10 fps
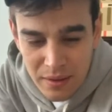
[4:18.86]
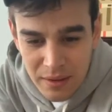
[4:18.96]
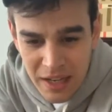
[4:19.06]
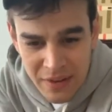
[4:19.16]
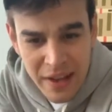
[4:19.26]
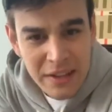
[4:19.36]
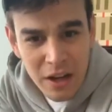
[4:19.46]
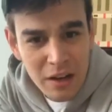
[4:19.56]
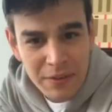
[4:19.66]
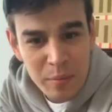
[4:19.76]
I've had
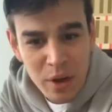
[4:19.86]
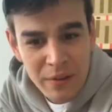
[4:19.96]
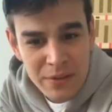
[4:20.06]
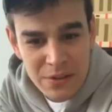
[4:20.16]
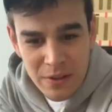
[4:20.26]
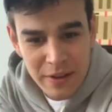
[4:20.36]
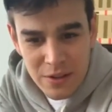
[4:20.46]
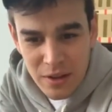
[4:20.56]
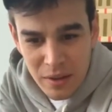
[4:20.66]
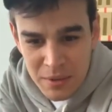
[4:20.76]
coffee and breakfast already,
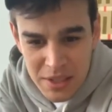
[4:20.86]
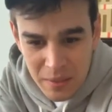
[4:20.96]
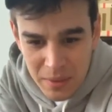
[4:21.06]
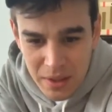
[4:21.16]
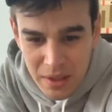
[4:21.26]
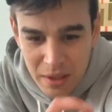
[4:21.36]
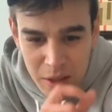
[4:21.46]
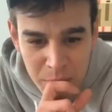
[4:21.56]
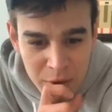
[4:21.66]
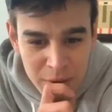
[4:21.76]
so I don't know what's up.
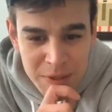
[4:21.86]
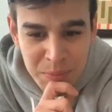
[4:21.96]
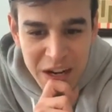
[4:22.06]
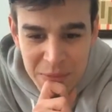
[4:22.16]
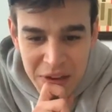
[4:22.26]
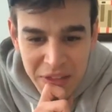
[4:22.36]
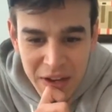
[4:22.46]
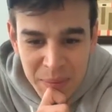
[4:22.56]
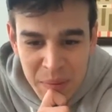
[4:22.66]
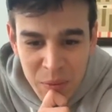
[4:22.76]
Book really surprised me. I thought
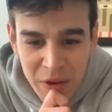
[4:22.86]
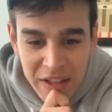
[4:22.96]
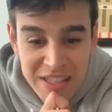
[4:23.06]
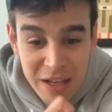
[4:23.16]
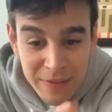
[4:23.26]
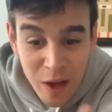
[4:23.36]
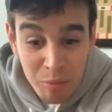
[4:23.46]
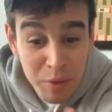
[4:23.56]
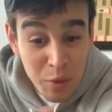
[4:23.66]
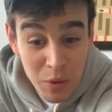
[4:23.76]
it'd be more like
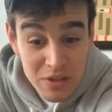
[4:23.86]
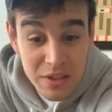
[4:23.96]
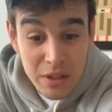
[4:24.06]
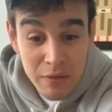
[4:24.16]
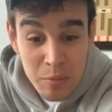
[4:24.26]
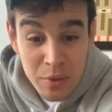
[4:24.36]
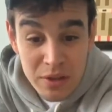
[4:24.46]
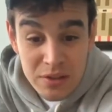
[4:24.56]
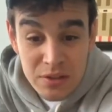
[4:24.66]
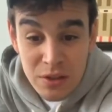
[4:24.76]
self-help, but it wasn't. Love the
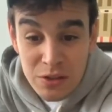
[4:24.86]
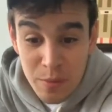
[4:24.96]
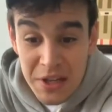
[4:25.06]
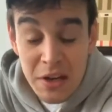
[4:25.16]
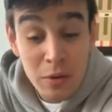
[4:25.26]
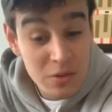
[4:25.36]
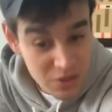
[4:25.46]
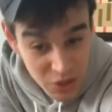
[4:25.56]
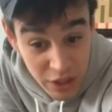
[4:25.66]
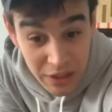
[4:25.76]
books. Took so many
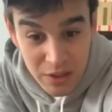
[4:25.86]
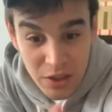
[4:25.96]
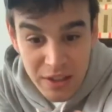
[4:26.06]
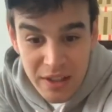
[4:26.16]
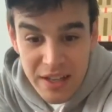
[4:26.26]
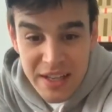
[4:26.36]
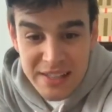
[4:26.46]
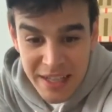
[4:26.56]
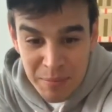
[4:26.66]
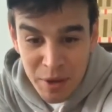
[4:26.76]
notes. Good.
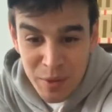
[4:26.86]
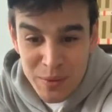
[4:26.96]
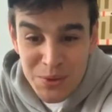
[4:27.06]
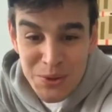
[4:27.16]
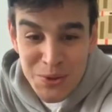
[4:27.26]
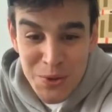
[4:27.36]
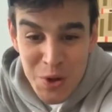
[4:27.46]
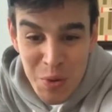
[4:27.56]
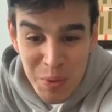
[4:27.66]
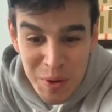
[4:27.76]
Second part was
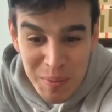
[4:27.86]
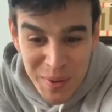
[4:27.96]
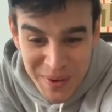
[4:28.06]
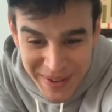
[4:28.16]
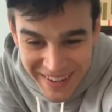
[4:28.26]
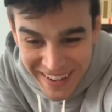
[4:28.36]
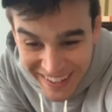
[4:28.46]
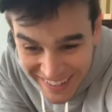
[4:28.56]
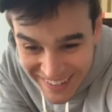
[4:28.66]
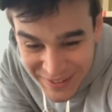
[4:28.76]
super boring.
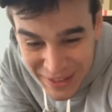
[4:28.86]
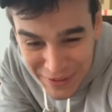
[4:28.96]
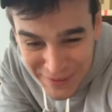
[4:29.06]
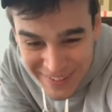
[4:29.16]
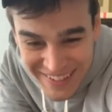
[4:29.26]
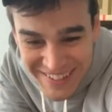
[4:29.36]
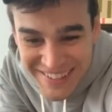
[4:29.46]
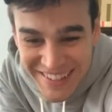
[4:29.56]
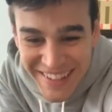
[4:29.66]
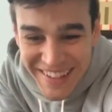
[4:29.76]
I knew that's where it
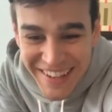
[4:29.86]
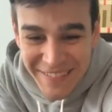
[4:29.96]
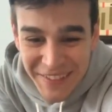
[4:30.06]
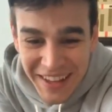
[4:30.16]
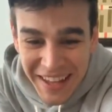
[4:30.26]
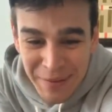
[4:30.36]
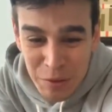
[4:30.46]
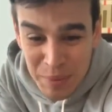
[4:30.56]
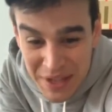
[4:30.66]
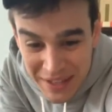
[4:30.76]
is. It felt like it kept
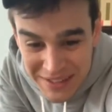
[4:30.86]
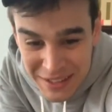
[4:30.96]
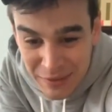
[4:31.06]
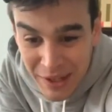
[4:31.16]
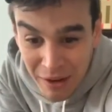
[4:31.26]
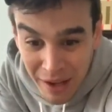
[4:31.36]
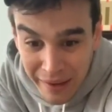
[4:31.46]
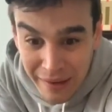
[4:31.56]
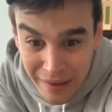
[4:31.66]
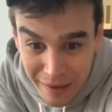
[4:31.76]
repeating itself. Like, okay, I
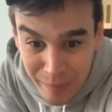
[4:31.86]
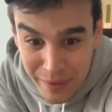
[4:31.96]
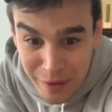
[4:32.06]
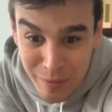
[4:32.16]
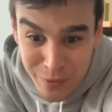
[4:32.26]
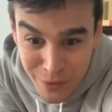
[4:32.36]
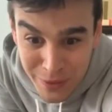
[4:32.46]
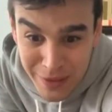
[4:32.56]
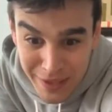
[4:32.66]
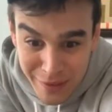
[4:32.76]
get it, but let's move
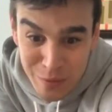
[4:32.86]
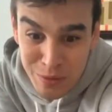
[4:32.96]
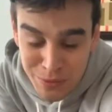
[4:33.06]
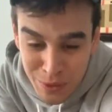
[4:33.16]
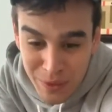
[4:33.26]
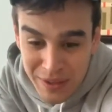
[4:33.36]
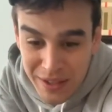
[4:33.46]
forward. It never moved forward.